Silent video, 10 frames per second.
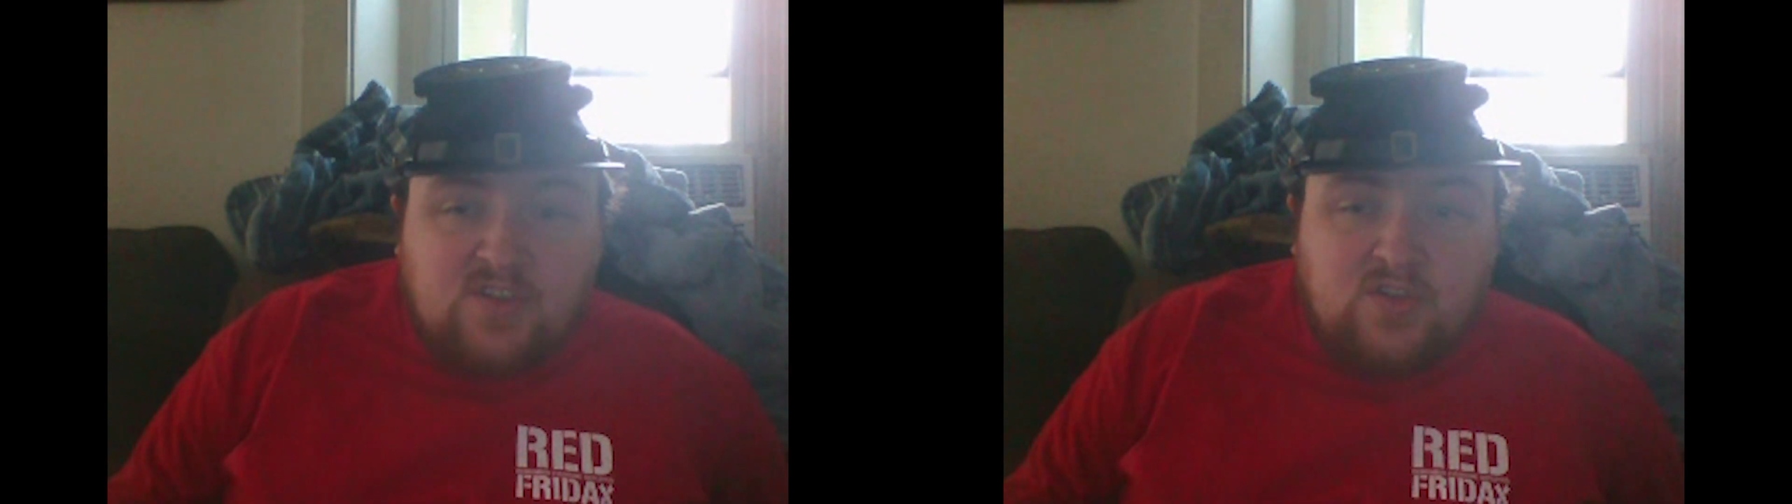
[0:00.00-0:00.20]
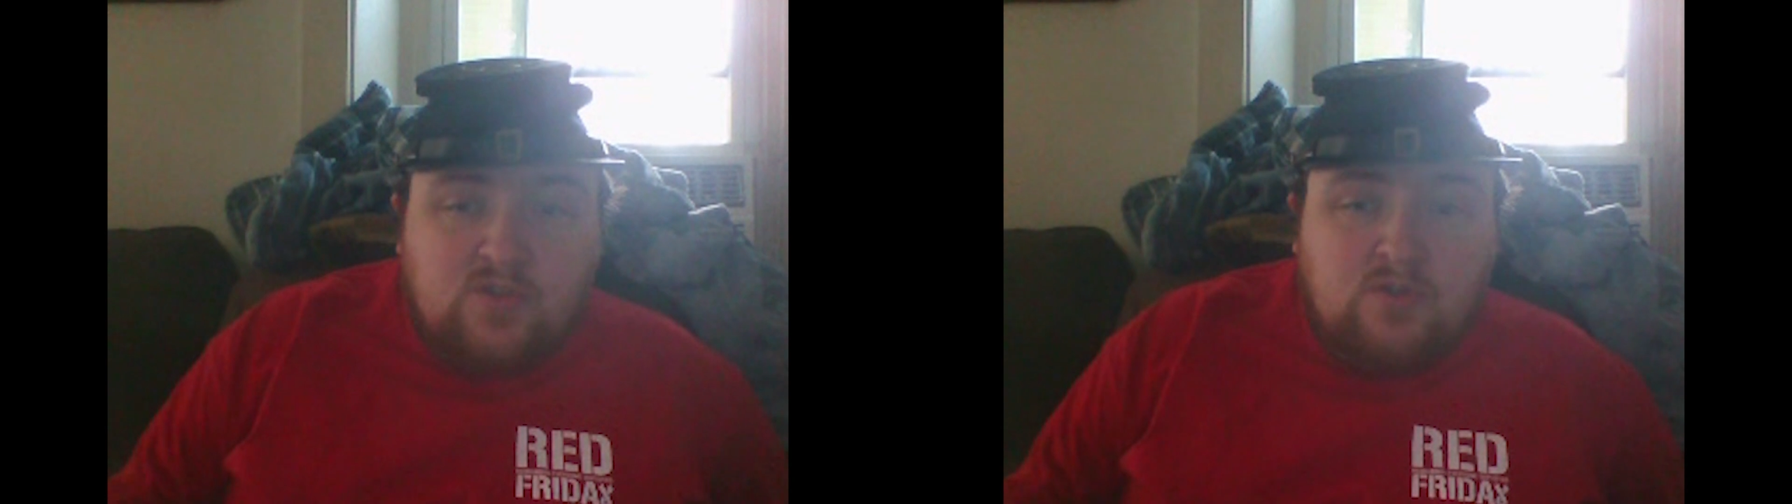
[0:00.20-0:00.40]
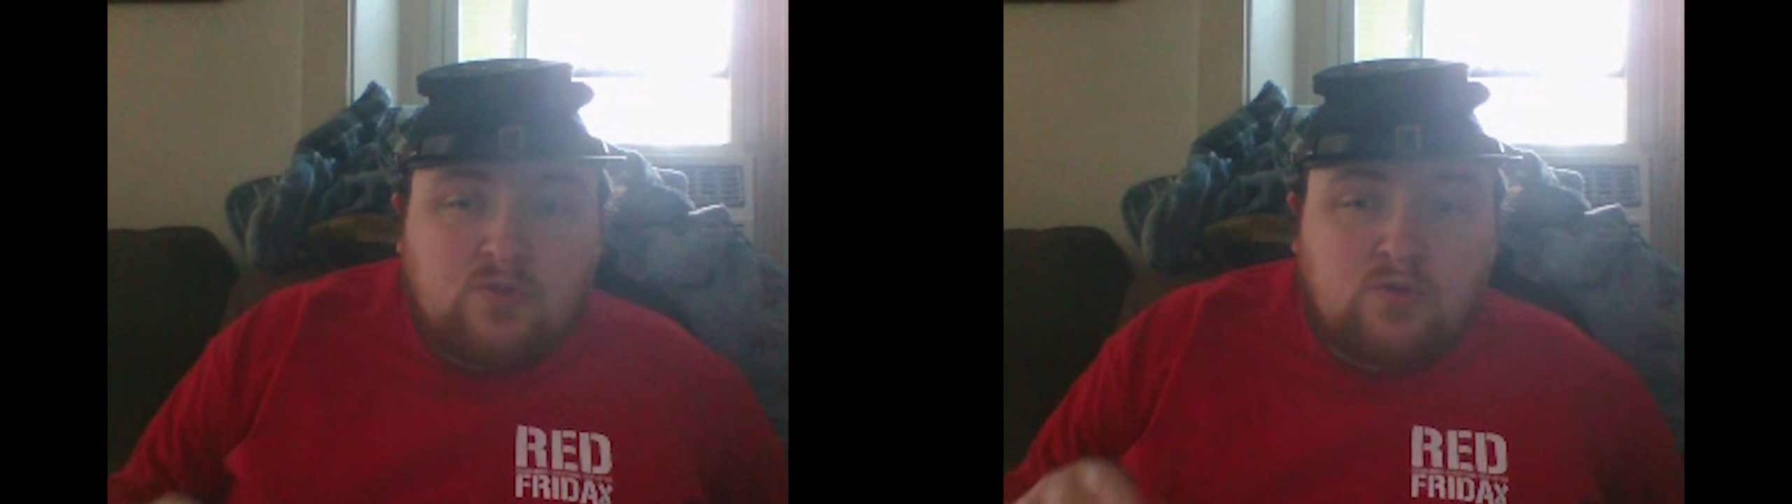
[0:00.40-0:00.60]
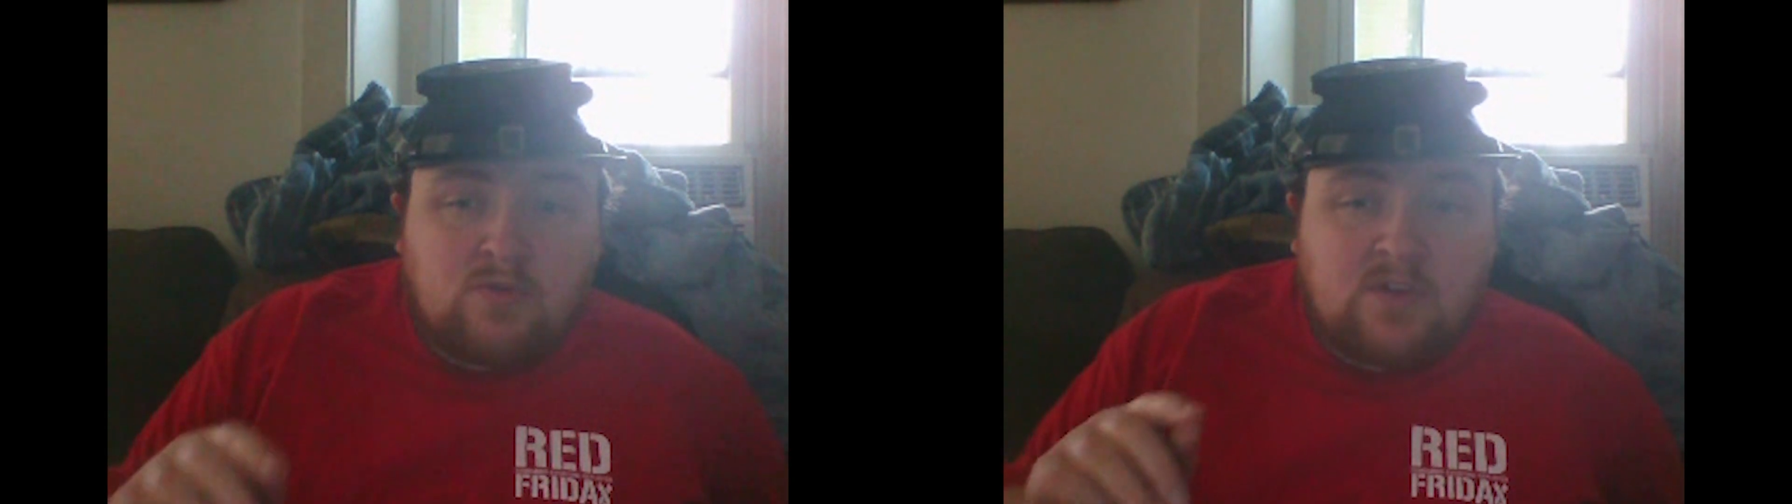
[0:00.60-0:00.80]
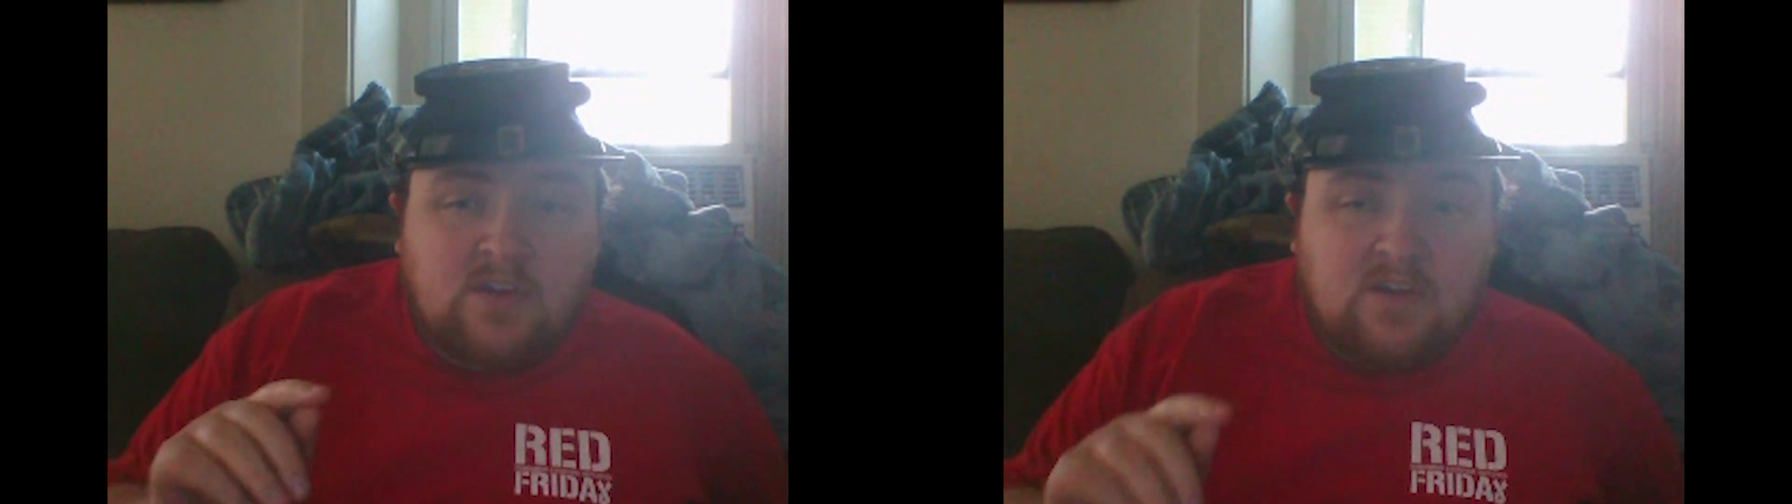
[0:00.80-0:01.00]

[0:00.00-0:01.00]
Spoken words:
to